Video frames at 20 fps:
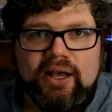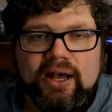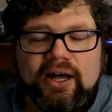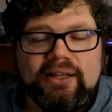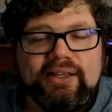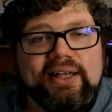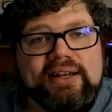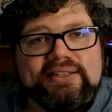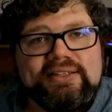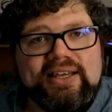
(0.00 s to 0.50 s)

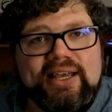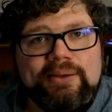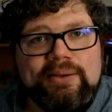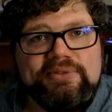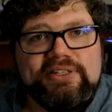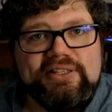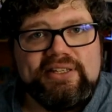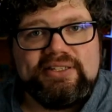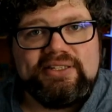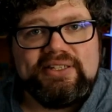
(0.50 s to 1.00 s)
a lot of
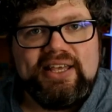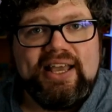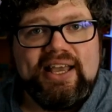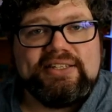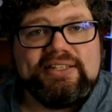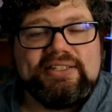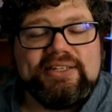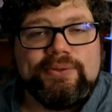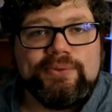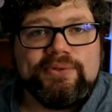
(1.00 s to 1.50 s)
times in the
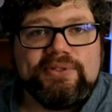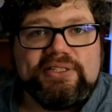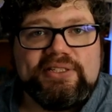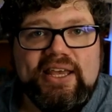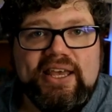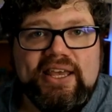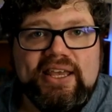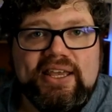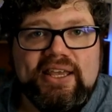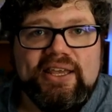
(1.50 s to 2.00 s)
text, it will
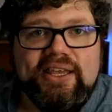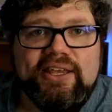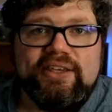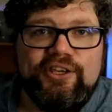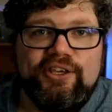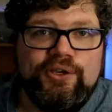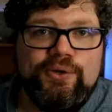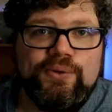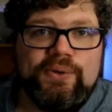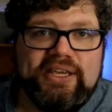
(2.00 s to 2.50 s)
say
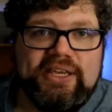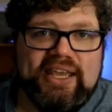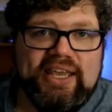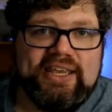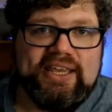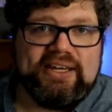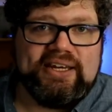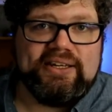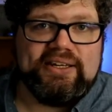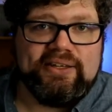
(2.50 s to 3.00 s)
you
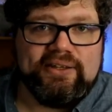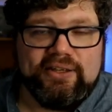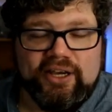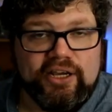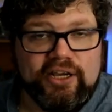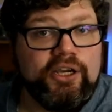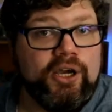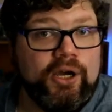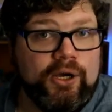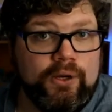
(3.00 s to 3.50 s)
gain
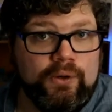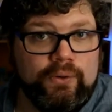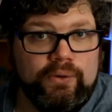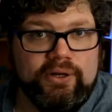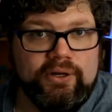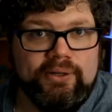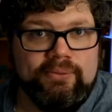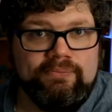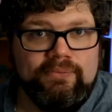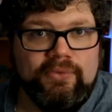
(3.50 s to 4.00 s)
a
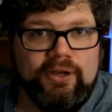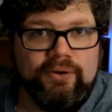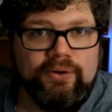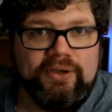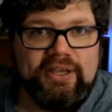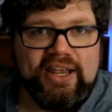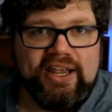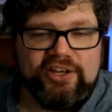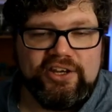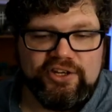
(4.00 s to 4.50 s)
code,
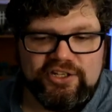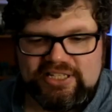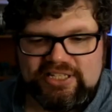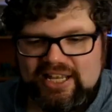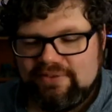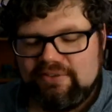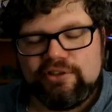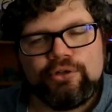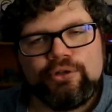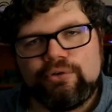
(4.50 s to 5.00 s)
okay? And you just
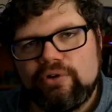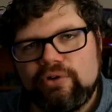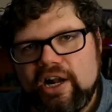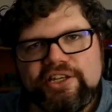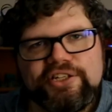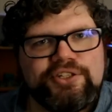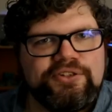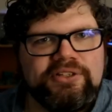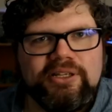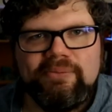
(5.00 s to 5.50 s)
have a little
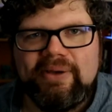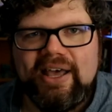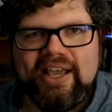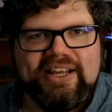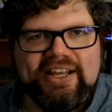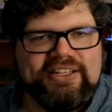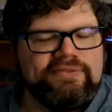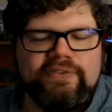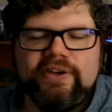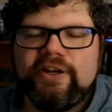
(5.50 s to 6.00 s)
roster in the
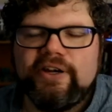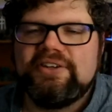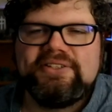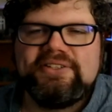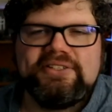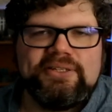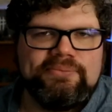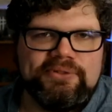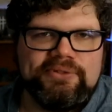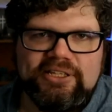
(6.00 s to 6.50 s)
back. It's very
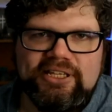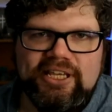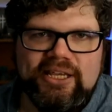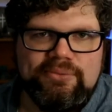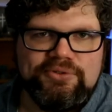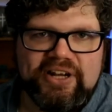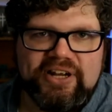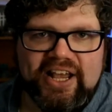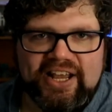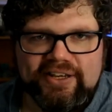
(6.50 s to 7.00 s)
simple to
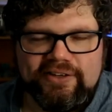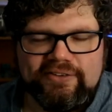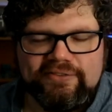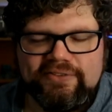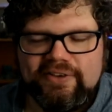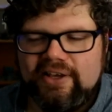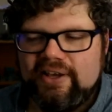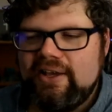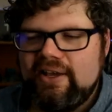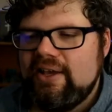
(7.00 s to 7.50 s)
keep track of.
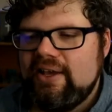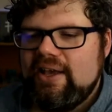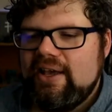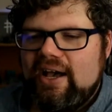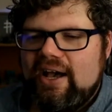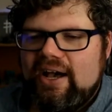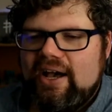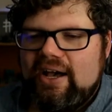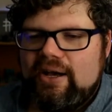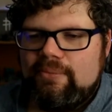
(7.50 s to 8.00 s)

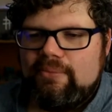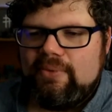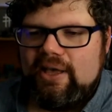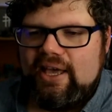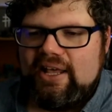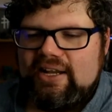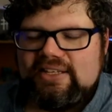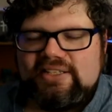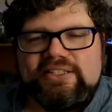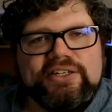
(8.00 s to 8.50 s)
Um,
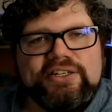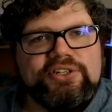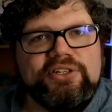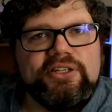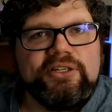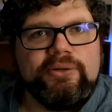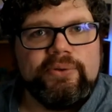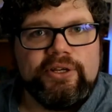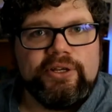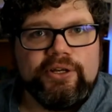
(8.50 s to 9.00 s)
and
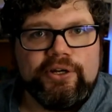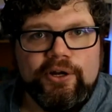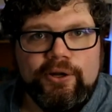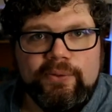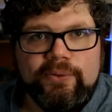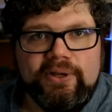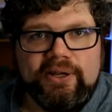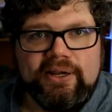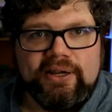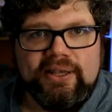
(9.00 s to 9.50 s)
essentially what you're
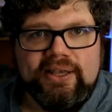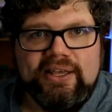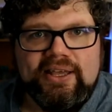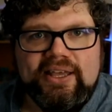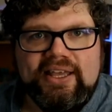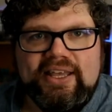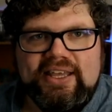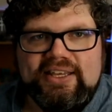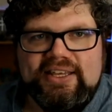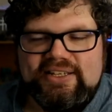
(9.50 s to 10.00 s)
doing
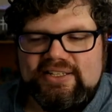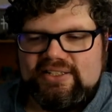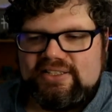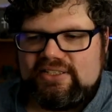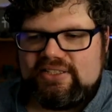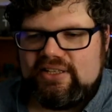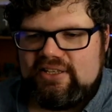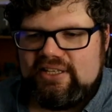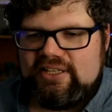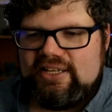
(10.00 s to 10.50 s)

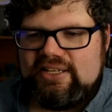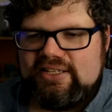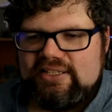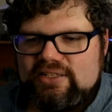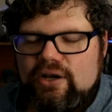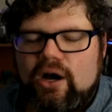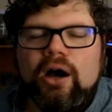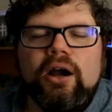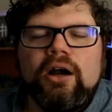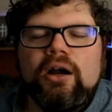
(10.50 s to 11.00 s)
is, these
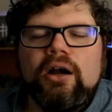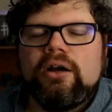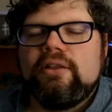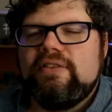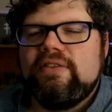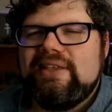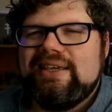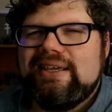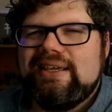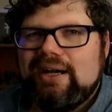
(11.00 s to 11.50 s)
are
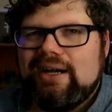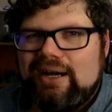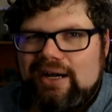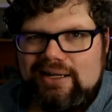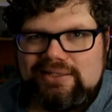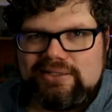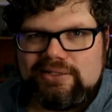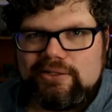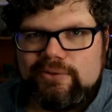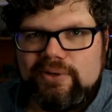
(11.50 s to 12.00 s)
the
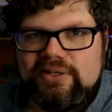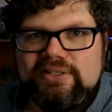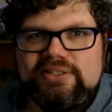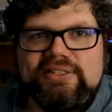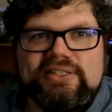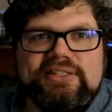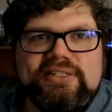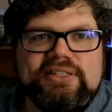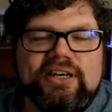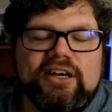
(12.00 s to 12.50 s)

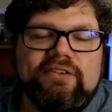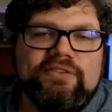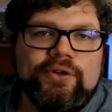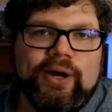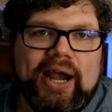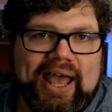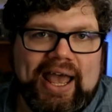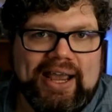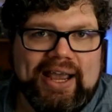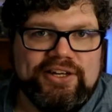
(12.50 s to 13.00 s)
consequences of
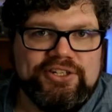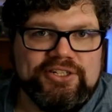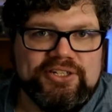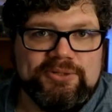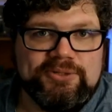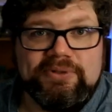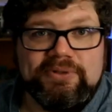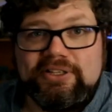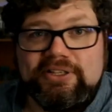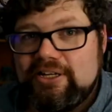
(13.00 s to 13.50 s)
your
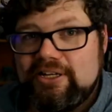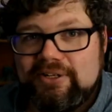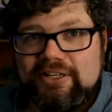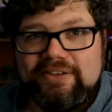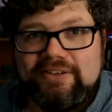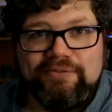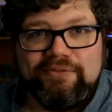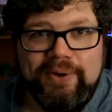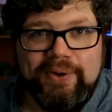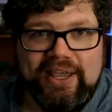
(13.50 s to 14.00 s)
actions, but they don't
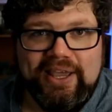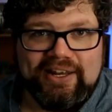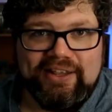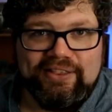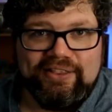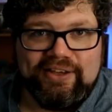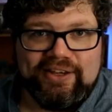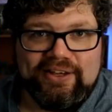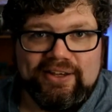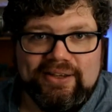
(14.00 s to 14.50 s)
give away
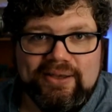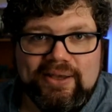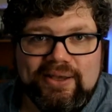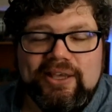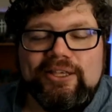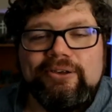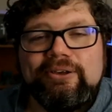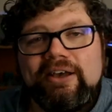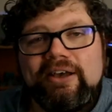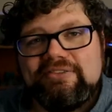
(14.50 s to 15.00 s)
anything.
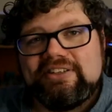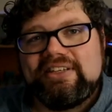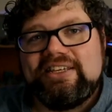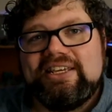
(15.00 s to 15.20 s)
You have to